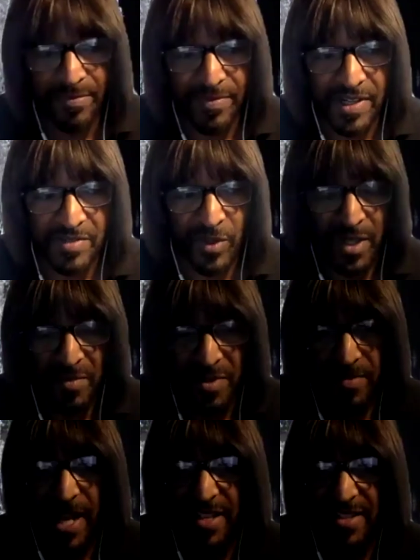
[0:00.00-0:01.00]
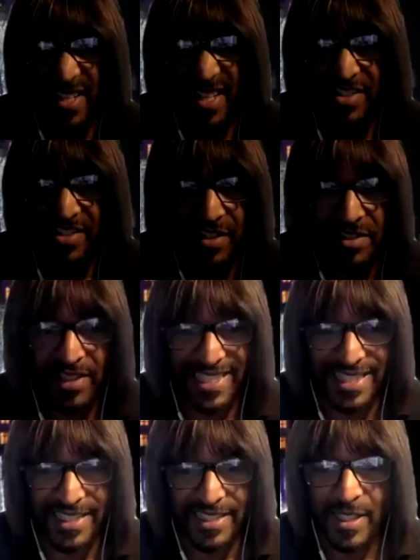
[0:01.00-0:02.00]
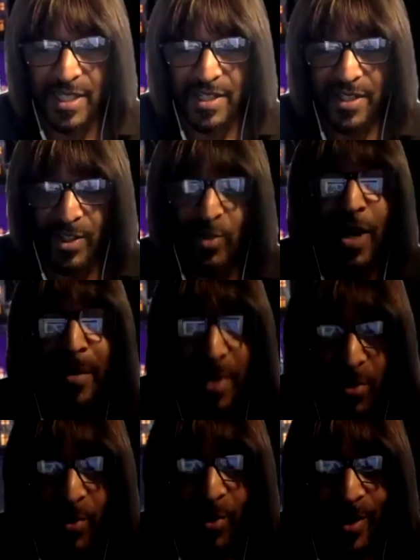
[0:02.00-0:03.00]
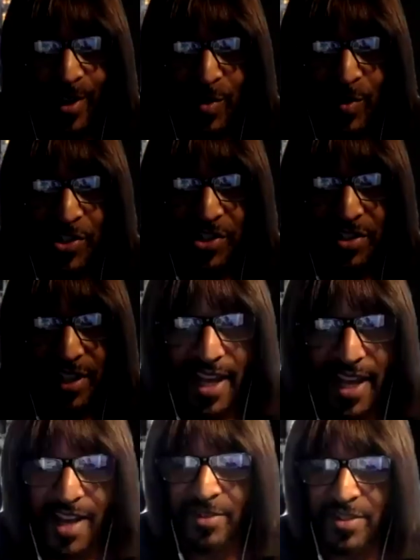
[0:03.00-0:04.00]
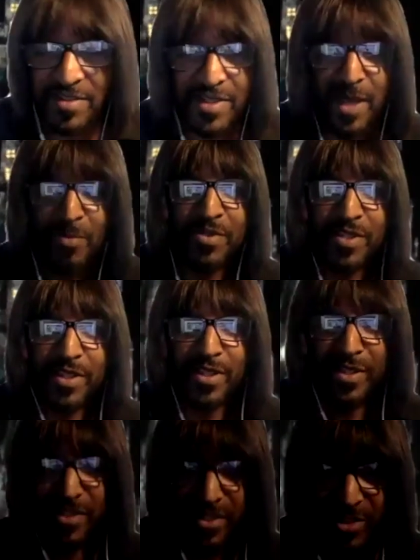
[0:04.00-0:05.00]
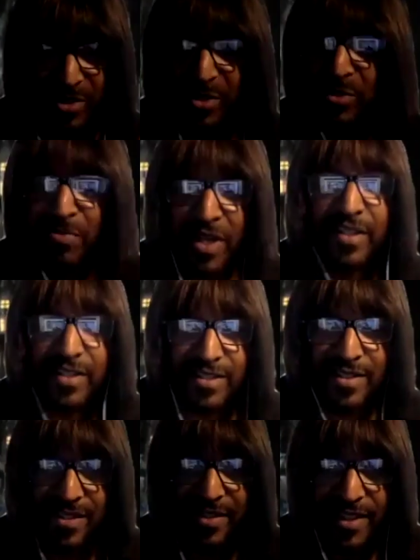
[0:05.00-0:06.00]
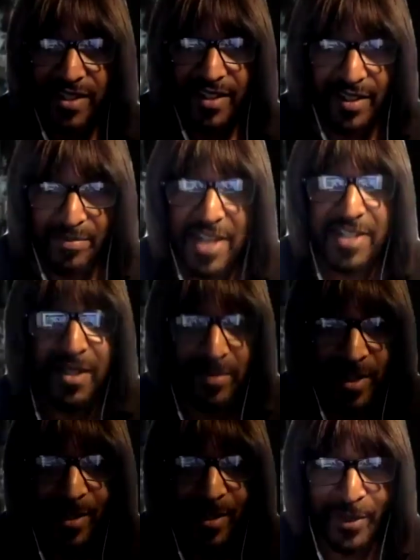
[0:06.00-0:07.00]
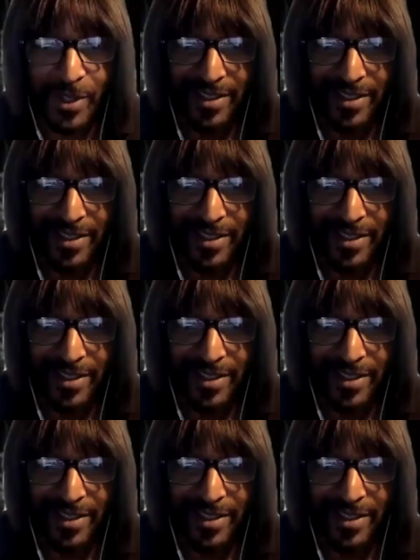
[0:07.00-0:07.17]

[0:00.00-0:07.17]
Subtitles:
when it comes to backstage, it's unlike the Grammy Awards, which they have at the Staples Center, humongous basketball arena.